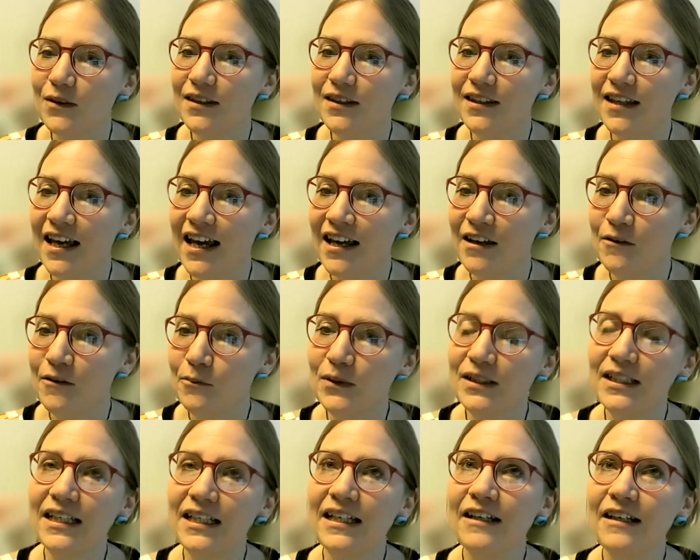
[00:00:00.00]
they
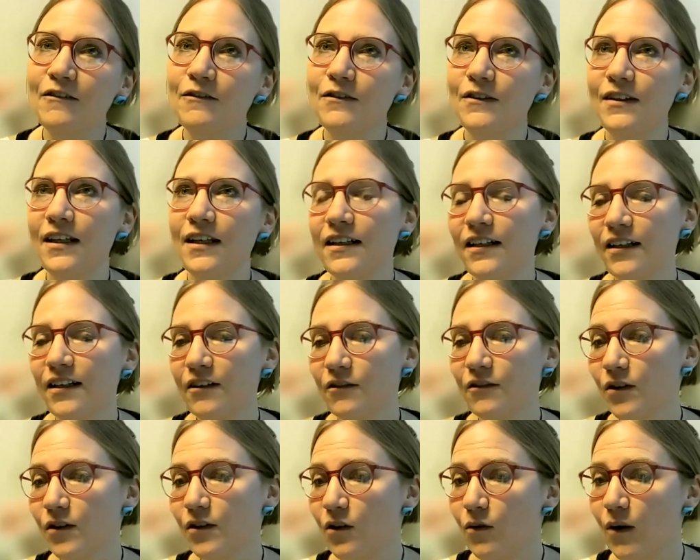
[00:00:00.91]
believe that
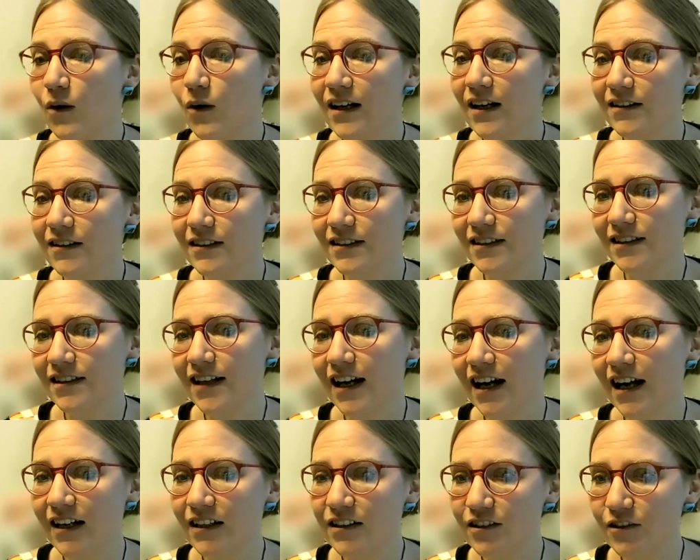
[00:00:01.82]
it requires an
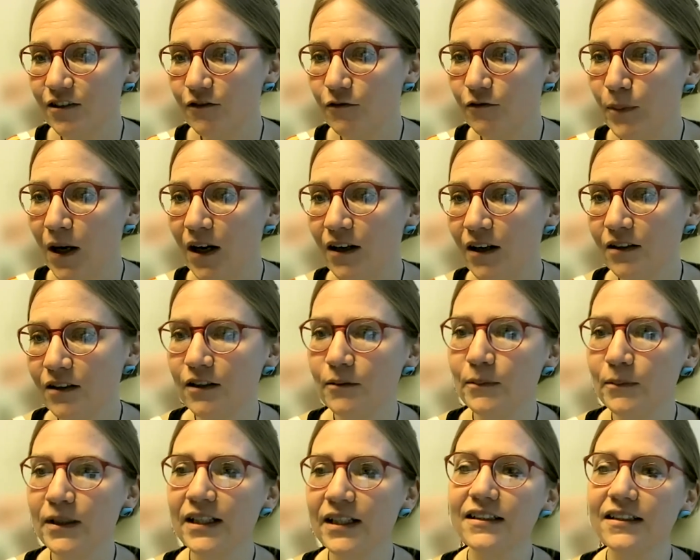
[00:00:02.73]
act of
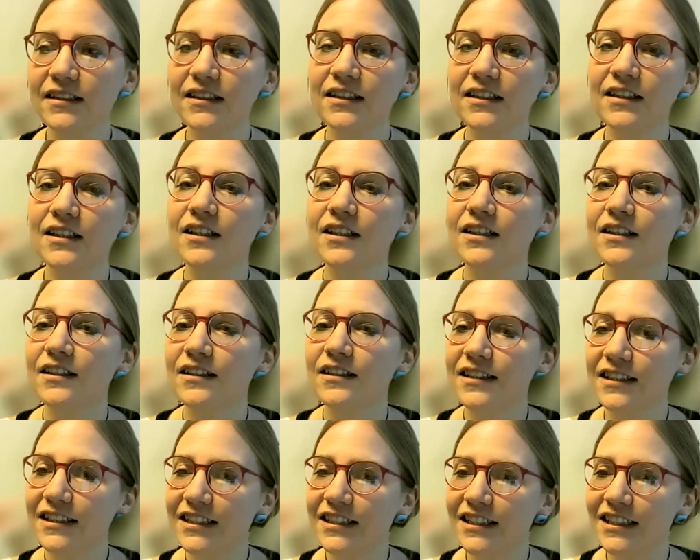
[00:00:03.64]
parliament
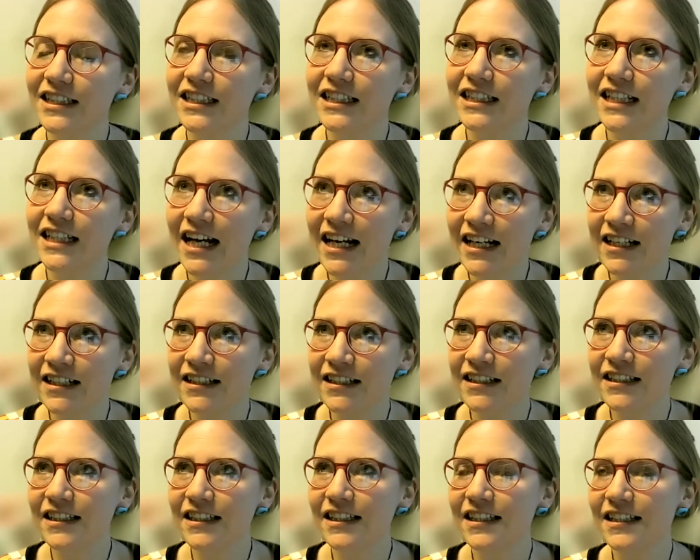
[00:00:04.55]
to
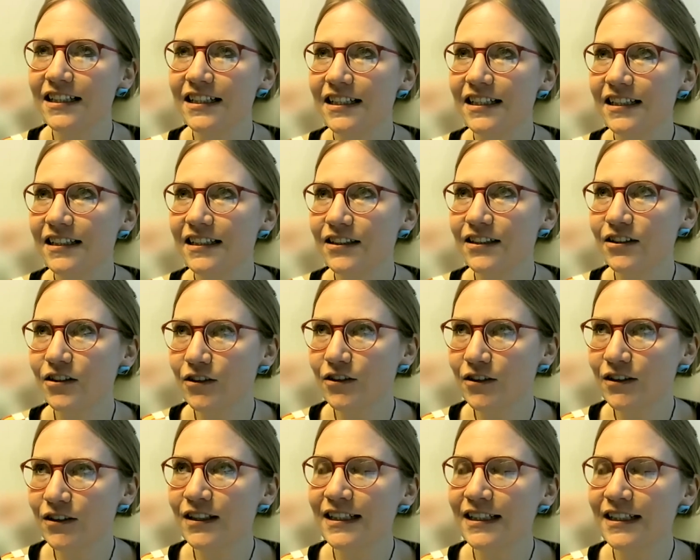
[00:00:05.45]
change the
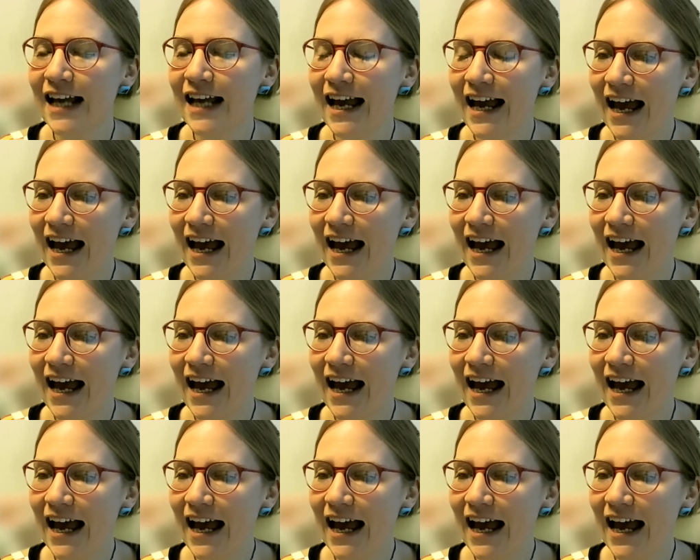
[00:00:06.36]
certain